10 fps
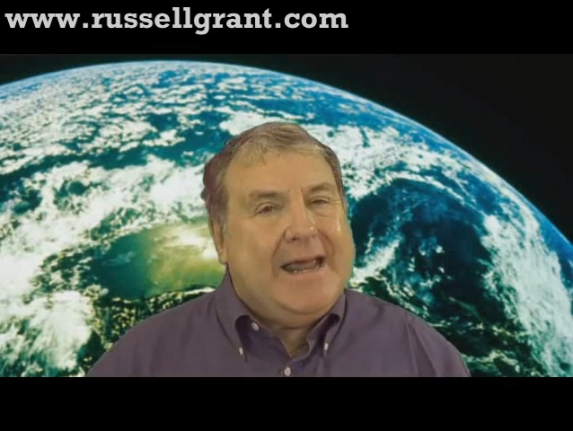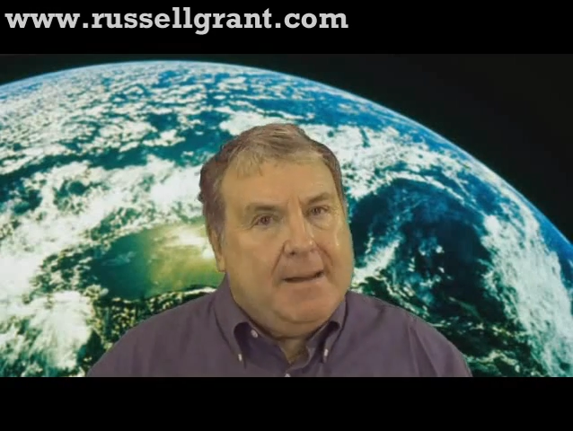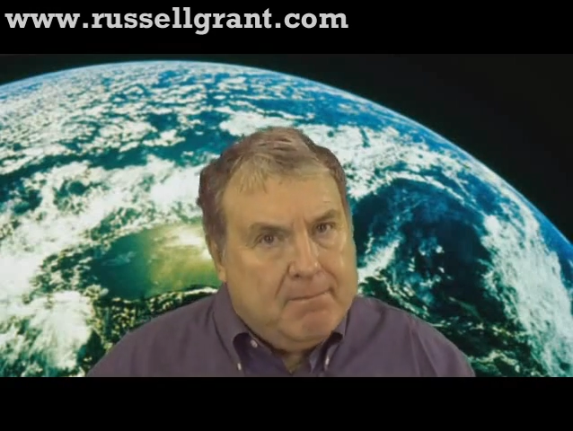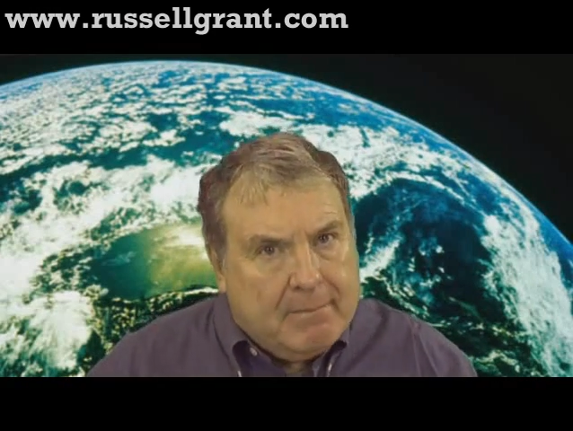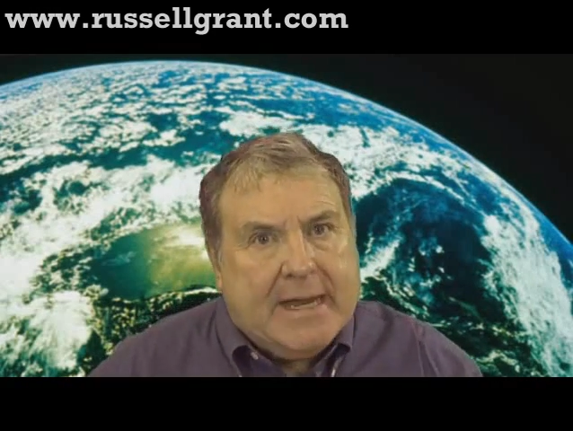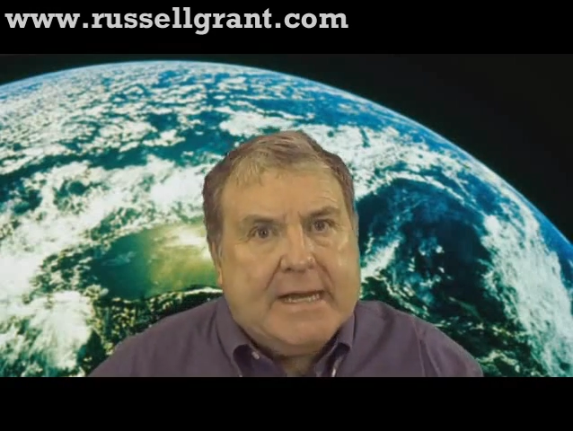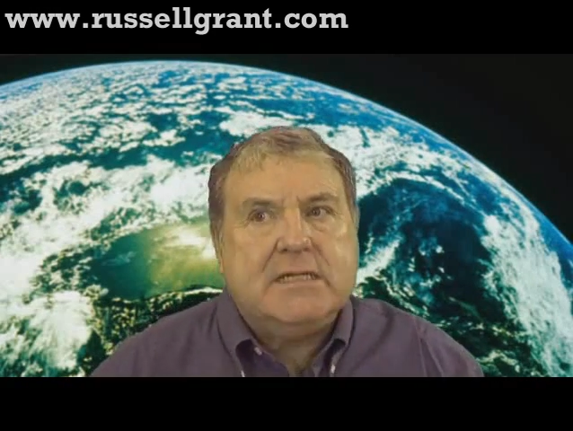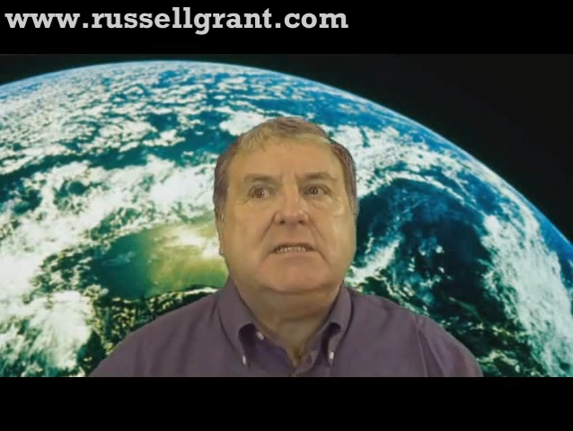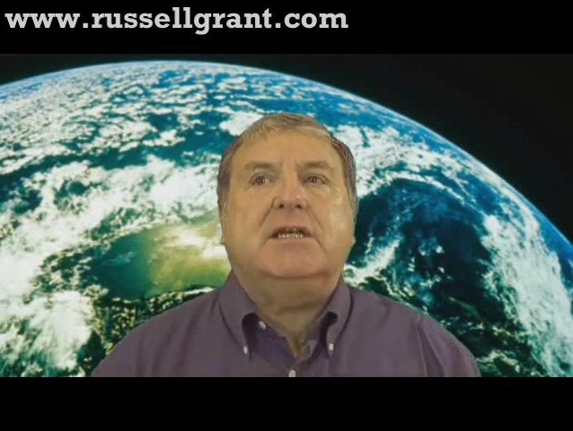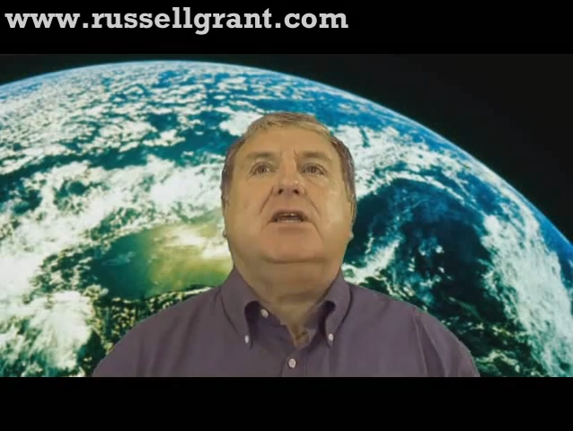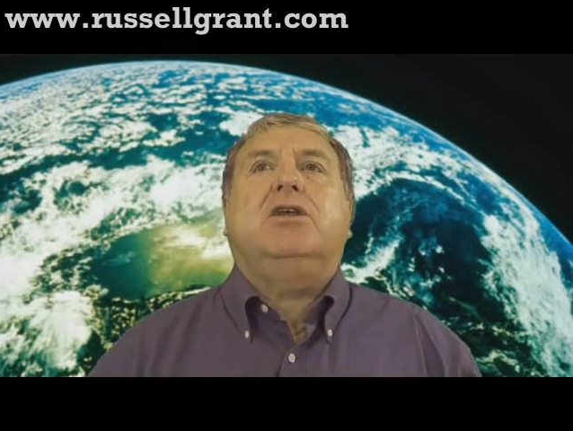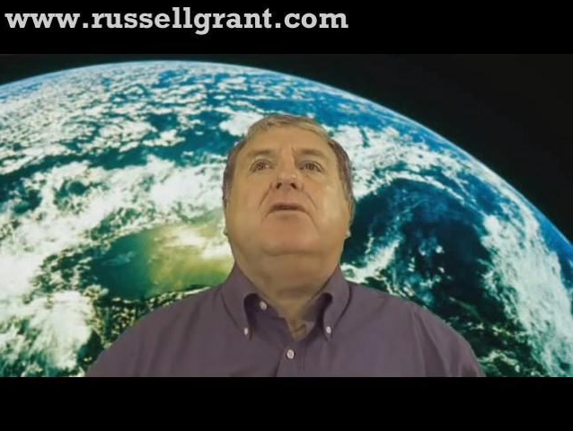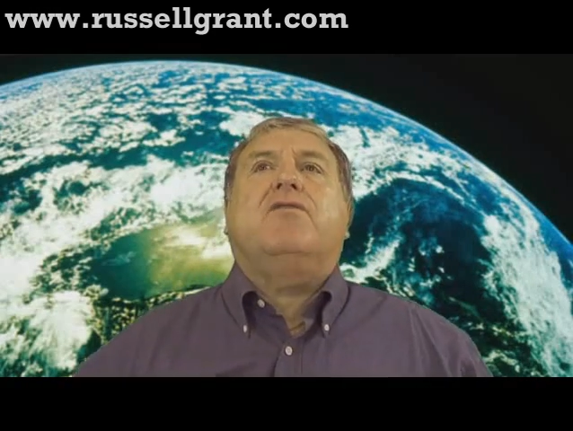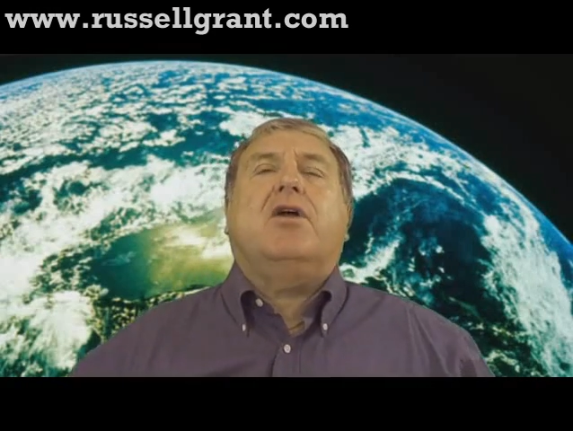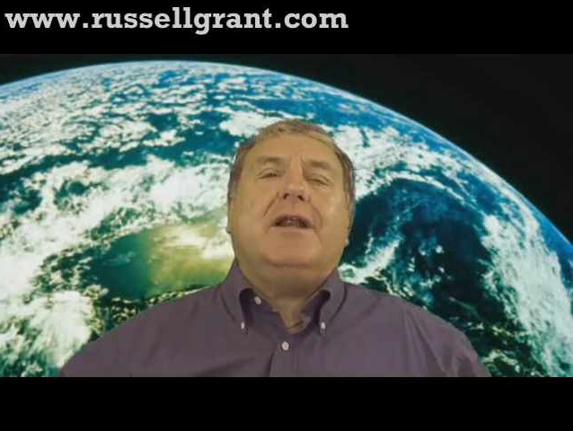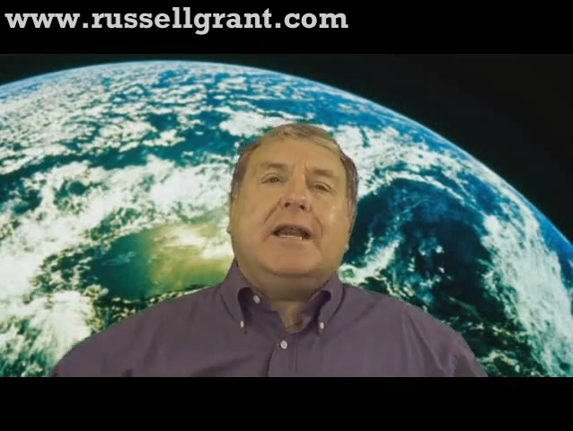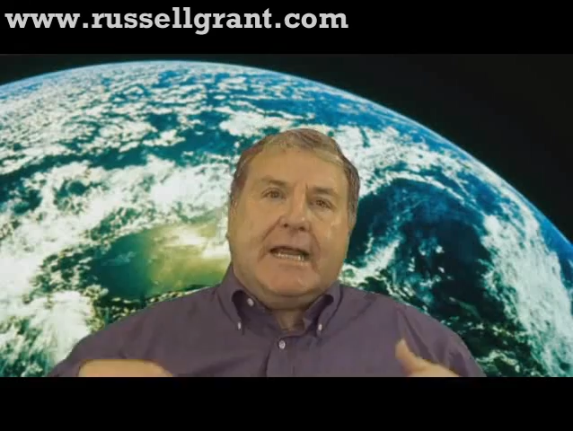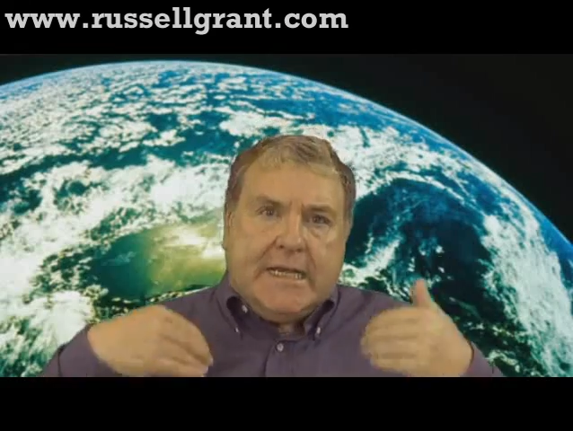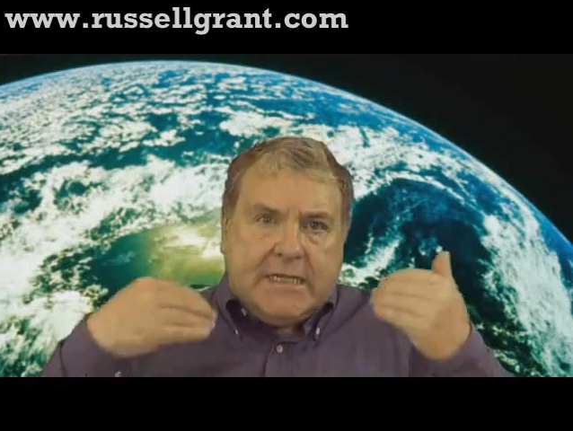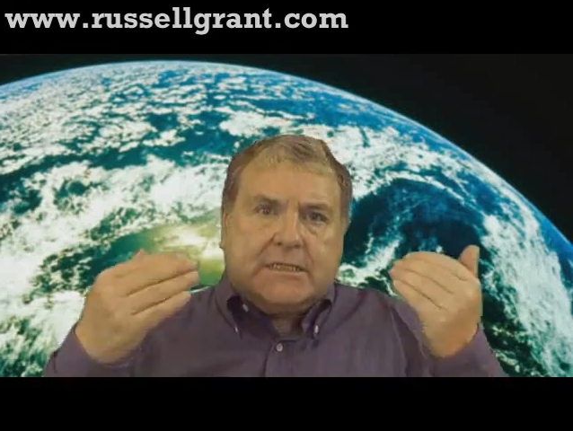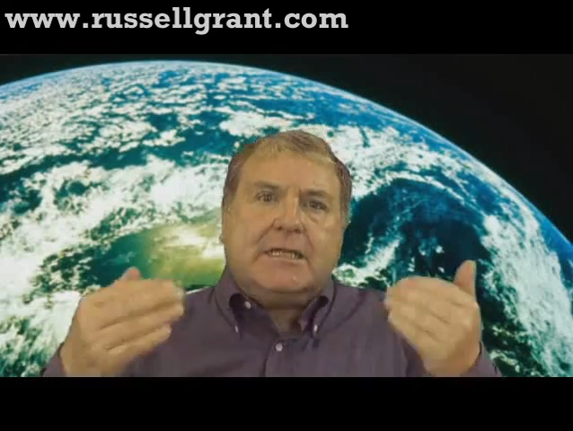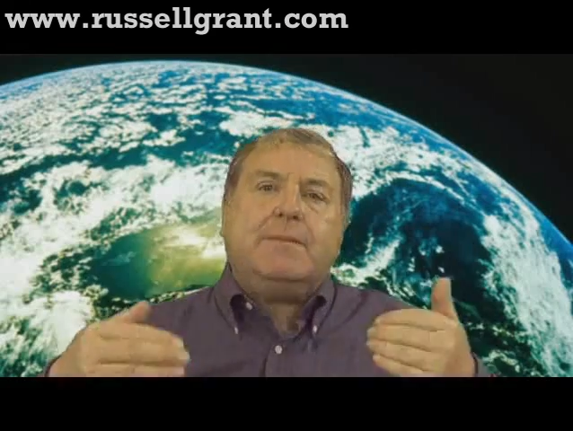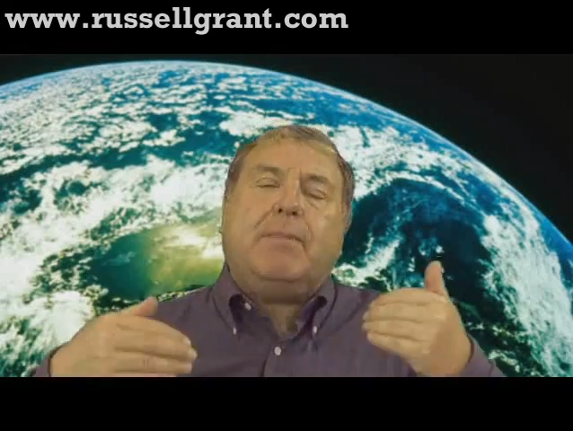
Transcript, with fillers: It means that you've got an easy